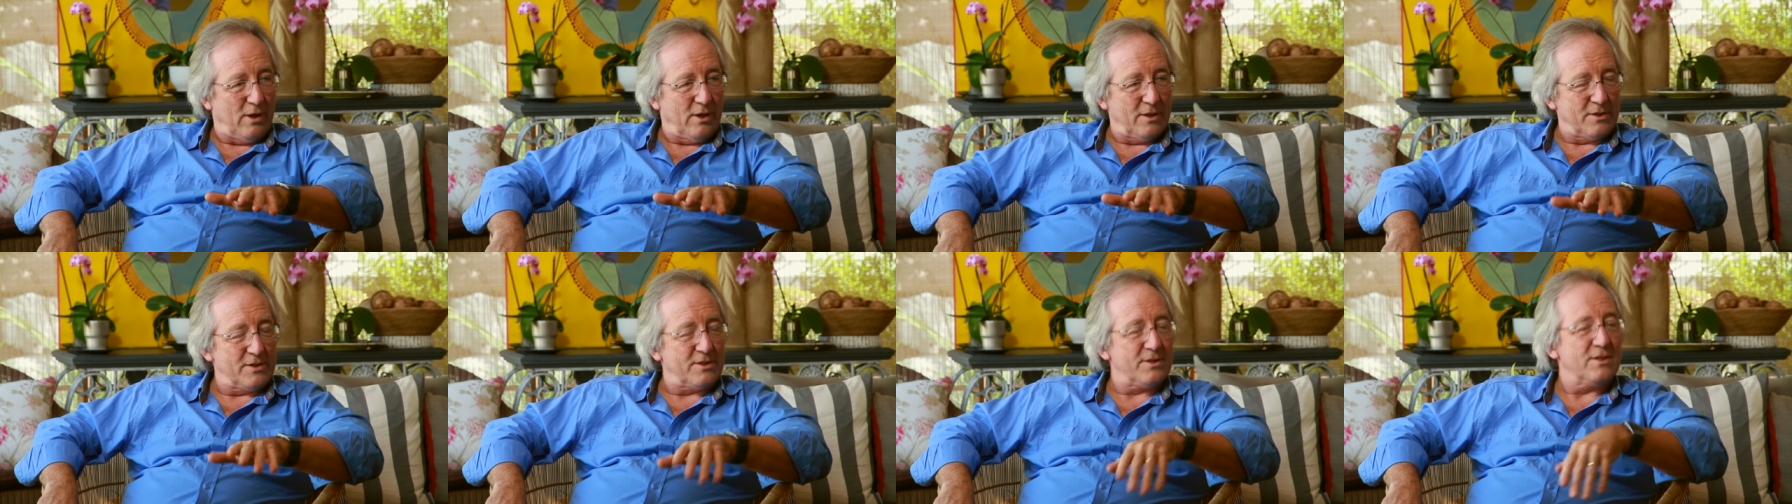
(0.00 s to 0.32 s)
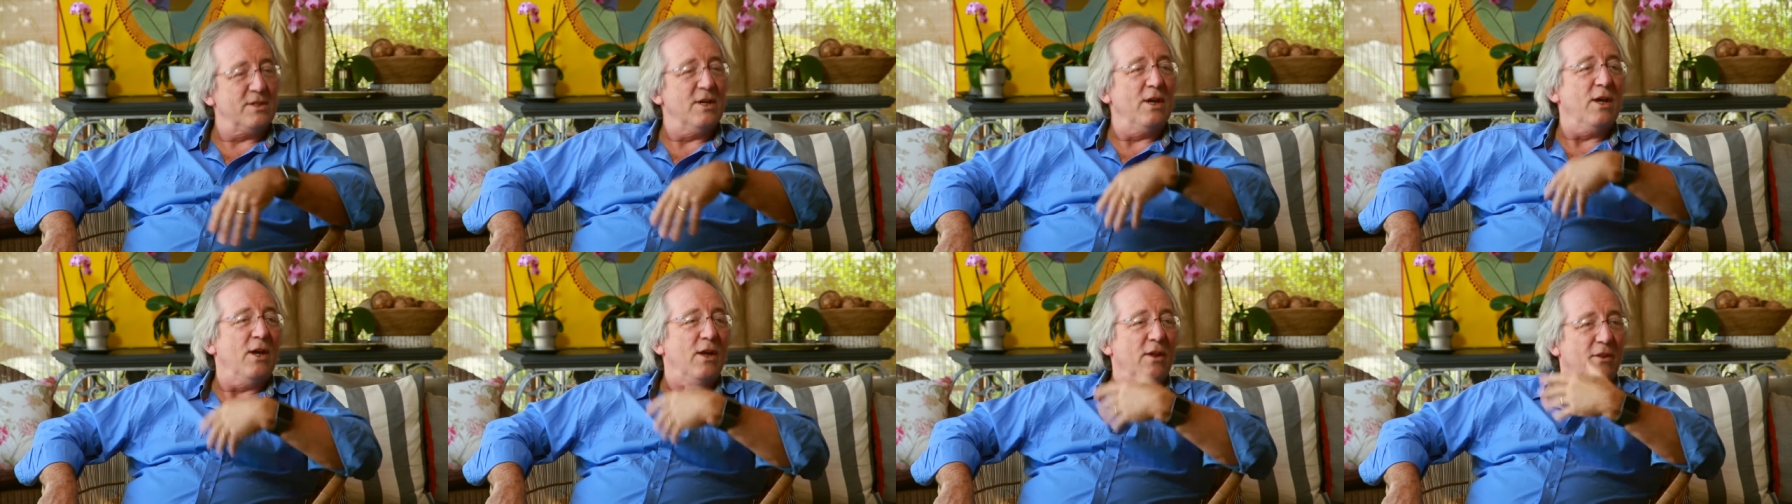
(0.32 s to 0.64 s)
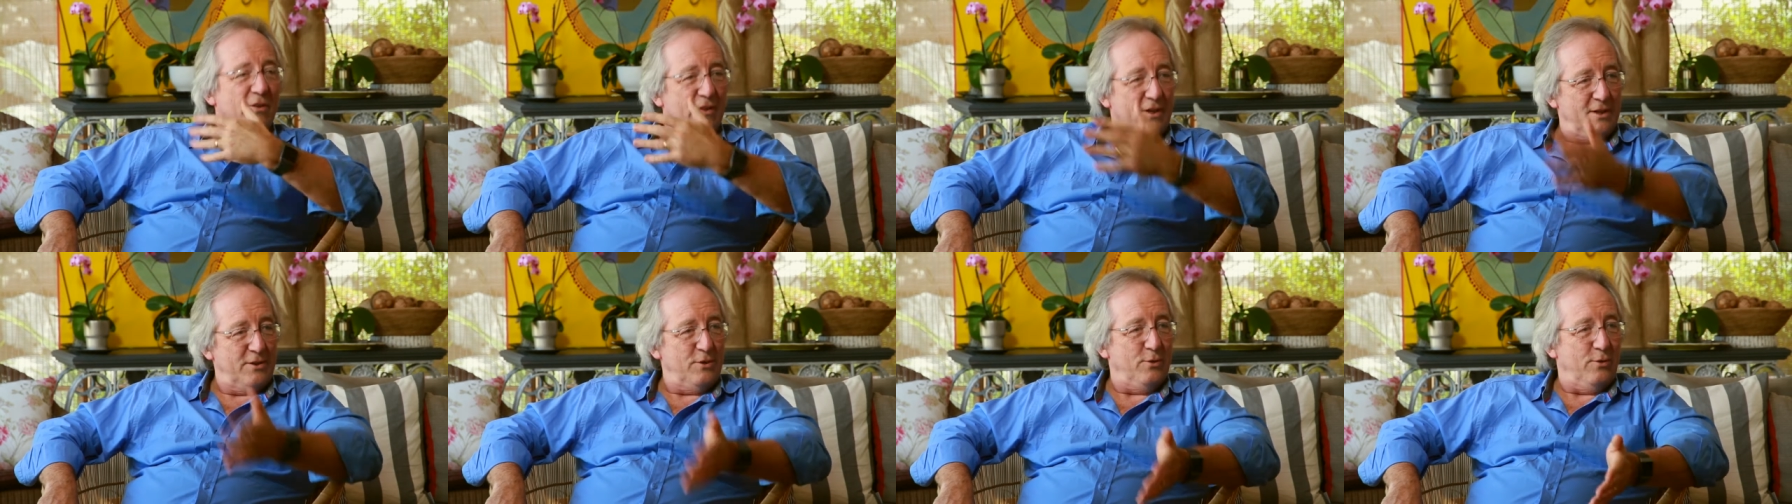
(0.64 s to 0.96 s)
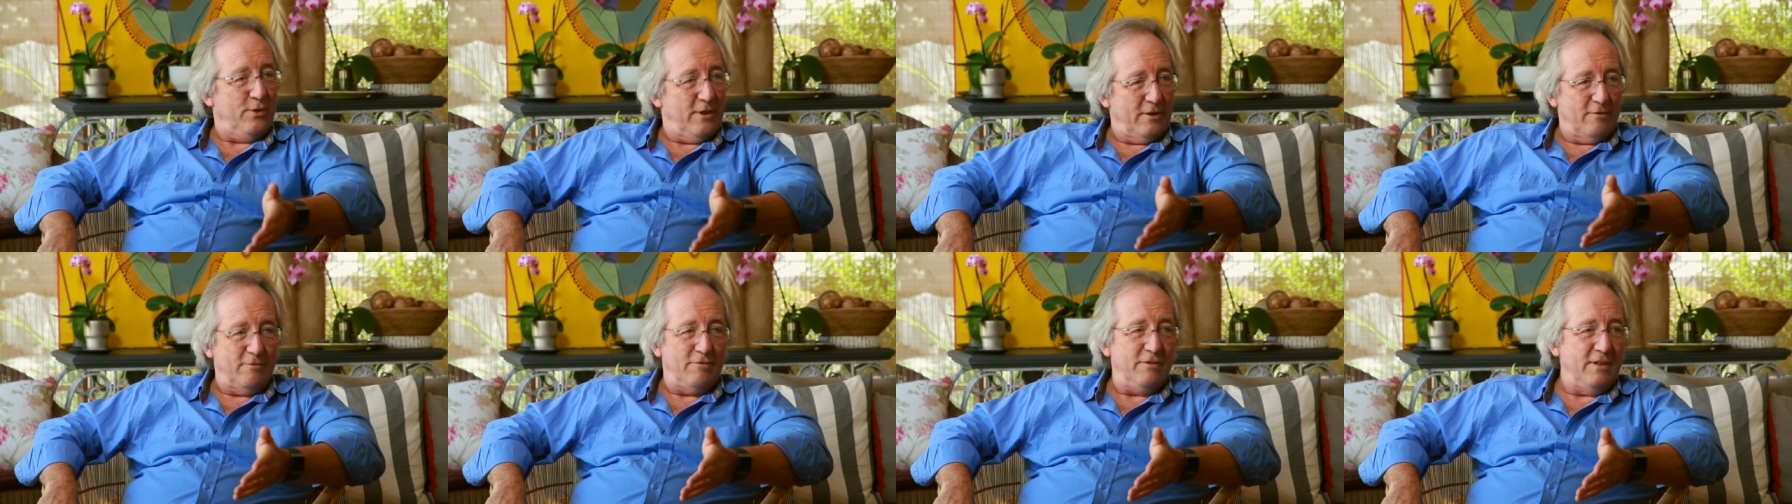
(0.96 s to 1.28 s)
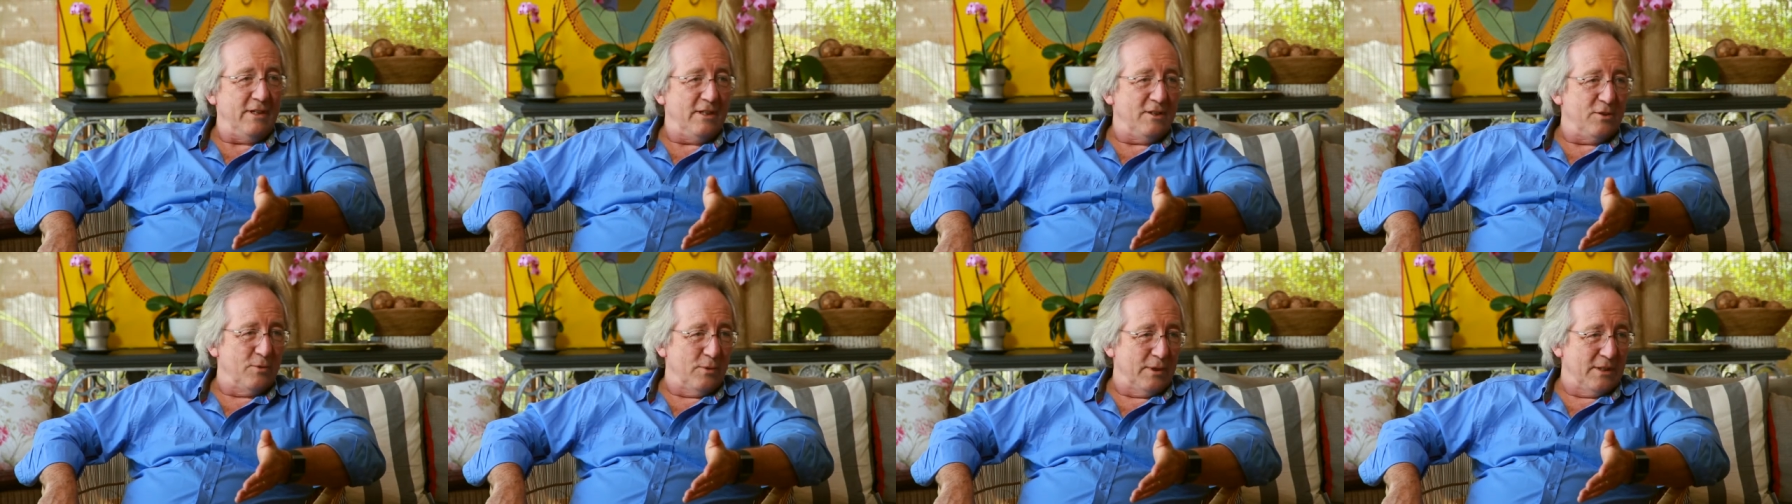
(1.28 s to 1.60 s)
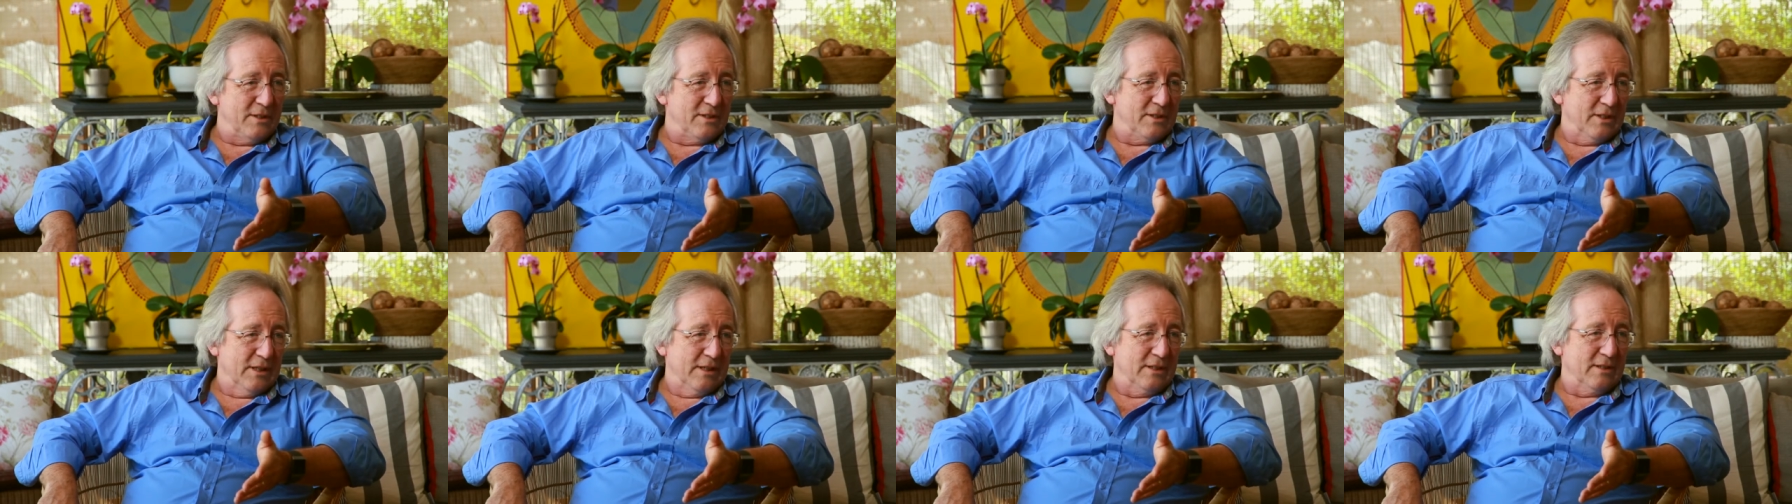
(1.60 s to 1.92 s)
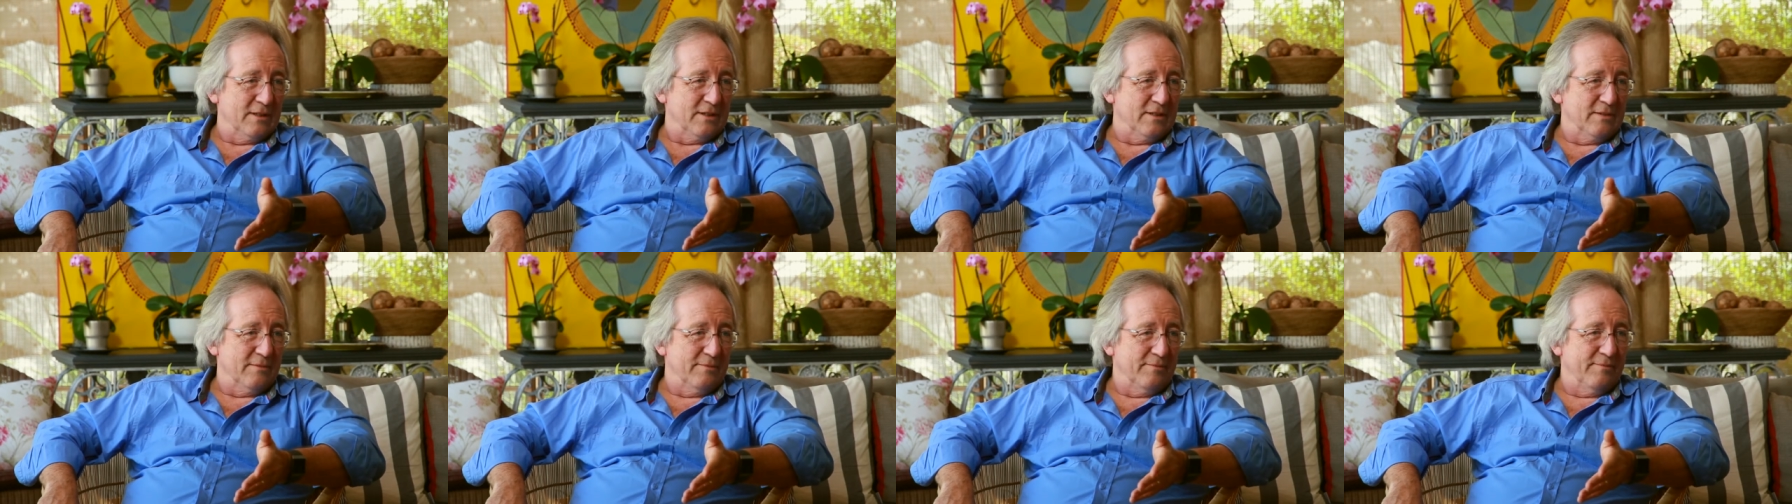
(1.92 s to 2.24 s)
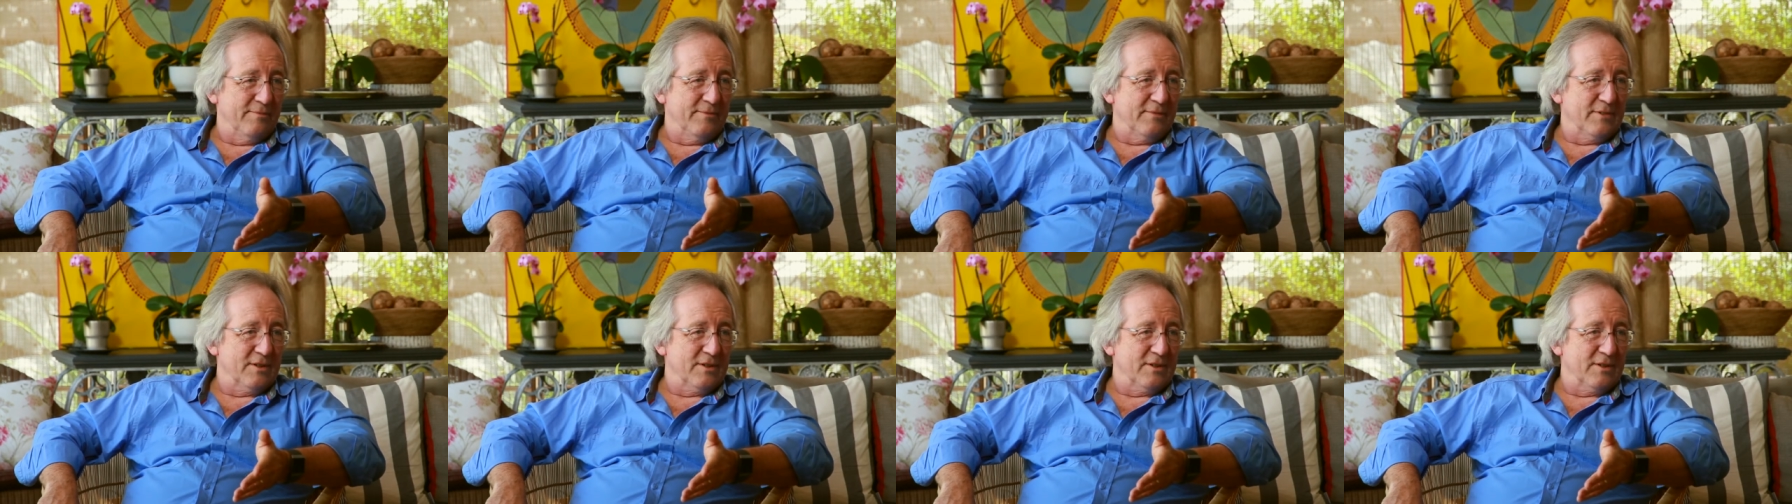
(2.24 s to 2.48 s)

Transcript: plants that you then feed to insects.